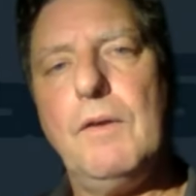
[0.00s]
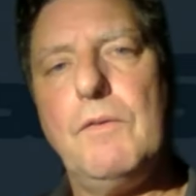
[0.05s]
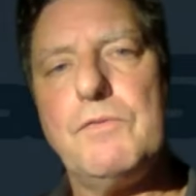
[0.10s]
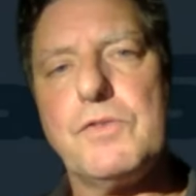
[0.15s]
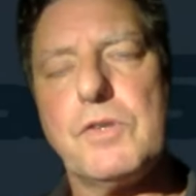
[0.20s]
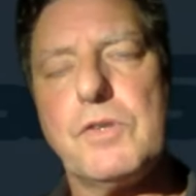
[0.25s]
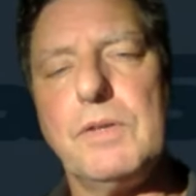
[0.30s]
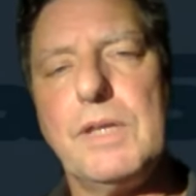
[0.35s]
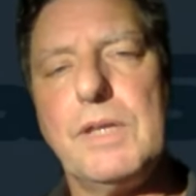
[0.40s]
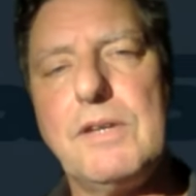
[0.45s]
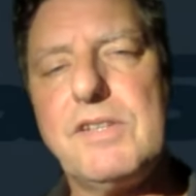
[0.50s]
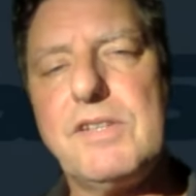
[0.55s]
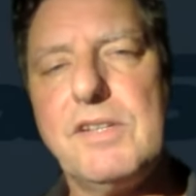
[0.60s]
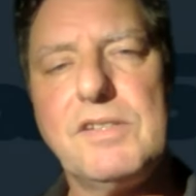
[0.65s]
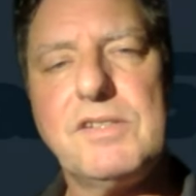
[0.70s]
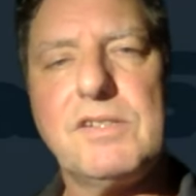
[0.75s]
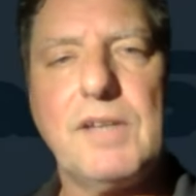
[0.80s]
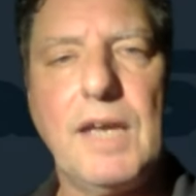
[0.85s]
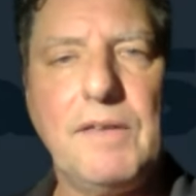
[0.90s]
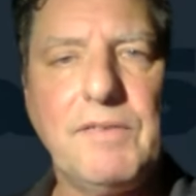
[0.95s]
So this
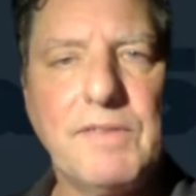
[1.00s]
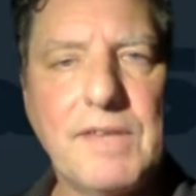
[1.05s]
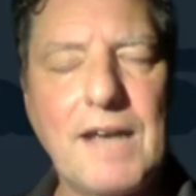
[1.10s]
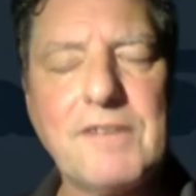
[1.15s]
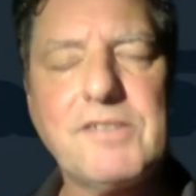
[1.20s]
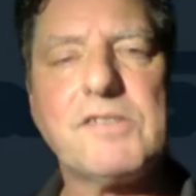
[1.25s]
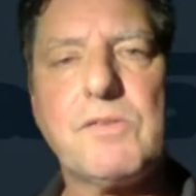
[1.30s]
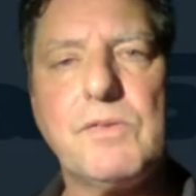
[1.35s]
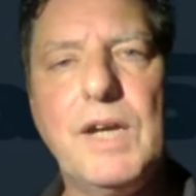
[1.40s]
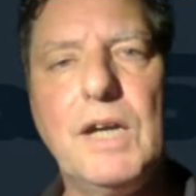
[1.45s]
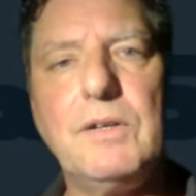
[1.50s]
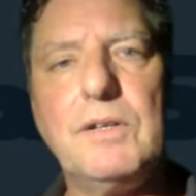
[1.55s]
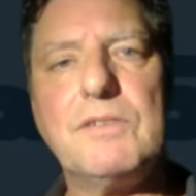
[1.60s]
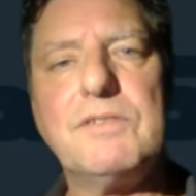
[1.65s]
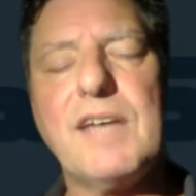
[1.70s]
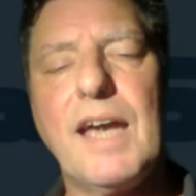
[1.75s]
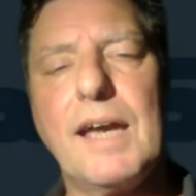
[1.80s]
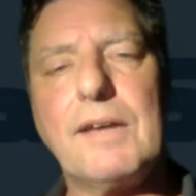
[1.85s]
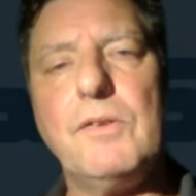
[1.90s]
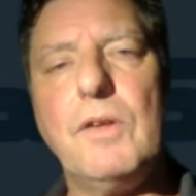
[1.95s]
is industrial
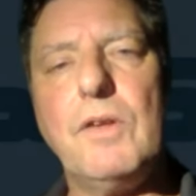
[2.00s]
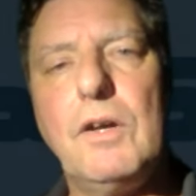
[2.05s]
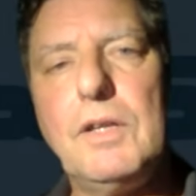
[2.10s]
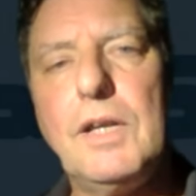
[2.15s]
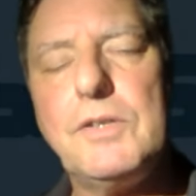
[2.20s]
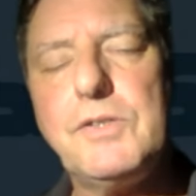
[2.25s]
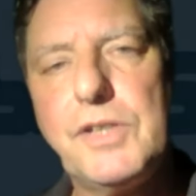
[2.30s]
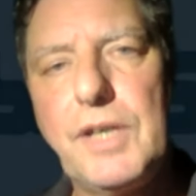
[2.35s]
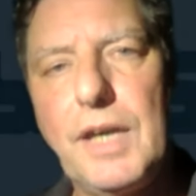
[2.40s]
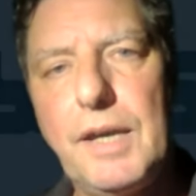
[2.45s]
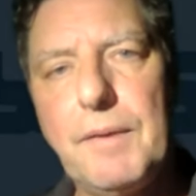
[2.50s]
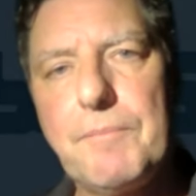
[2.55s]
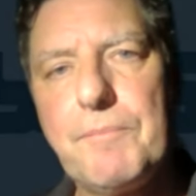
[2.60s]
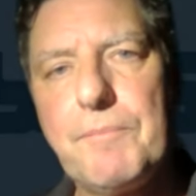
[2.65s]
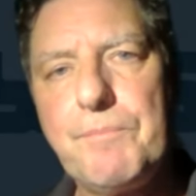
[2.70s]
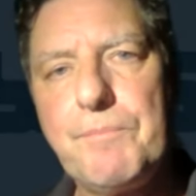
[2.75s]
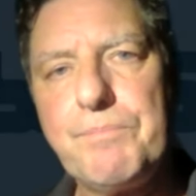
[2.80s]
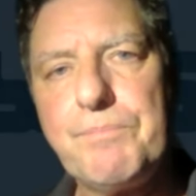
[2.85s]
technology.